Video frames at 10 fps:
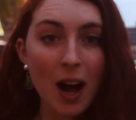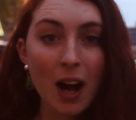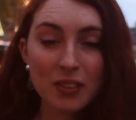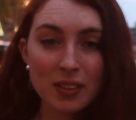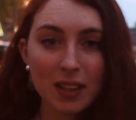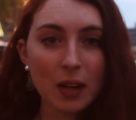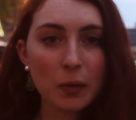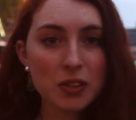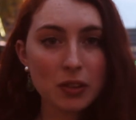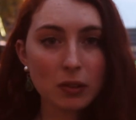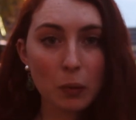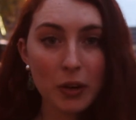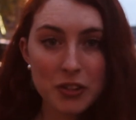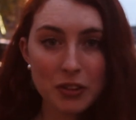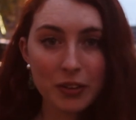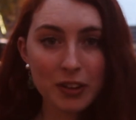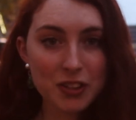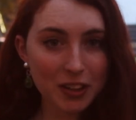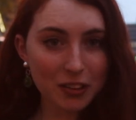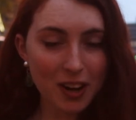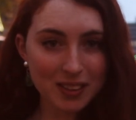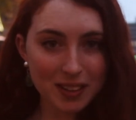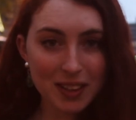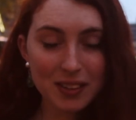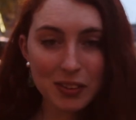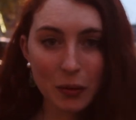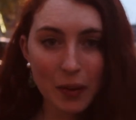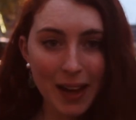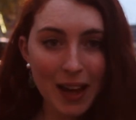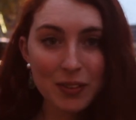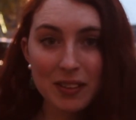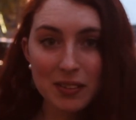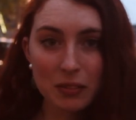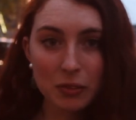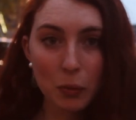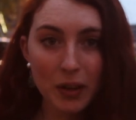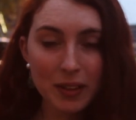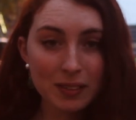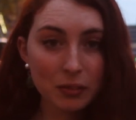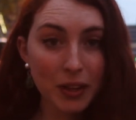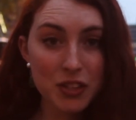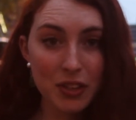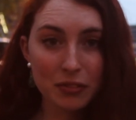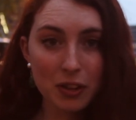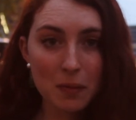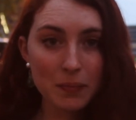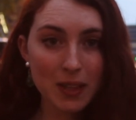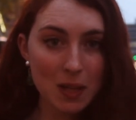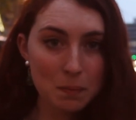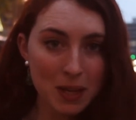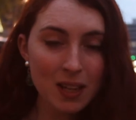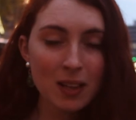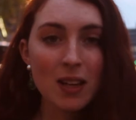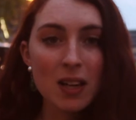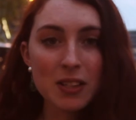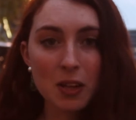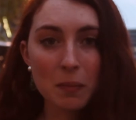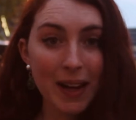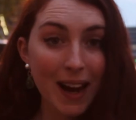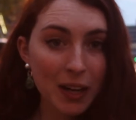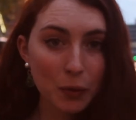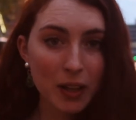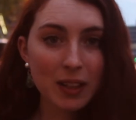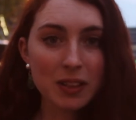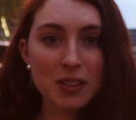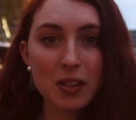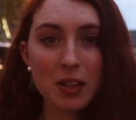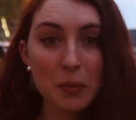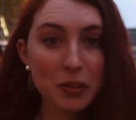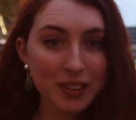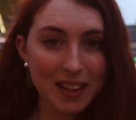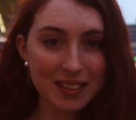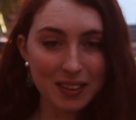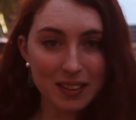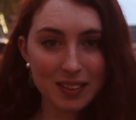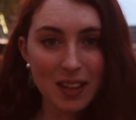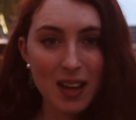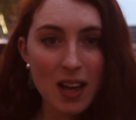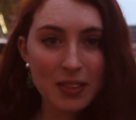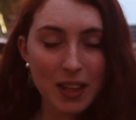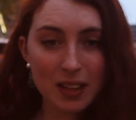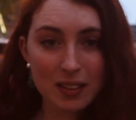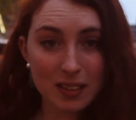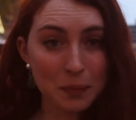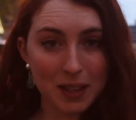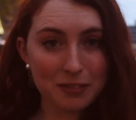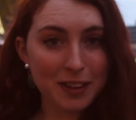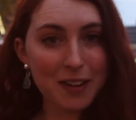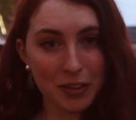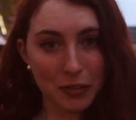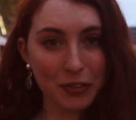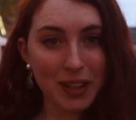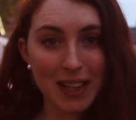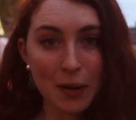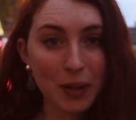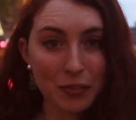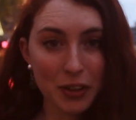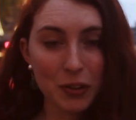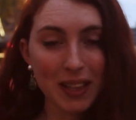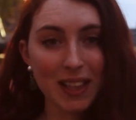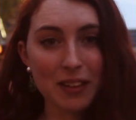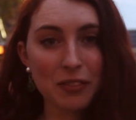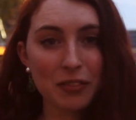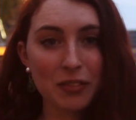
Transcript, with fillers: Obviously, I want to reward you for your generosity, so I have a list of rewards ranging from the EP to my artwork to music lessons. There's something for everyone, really, and whatever you can give.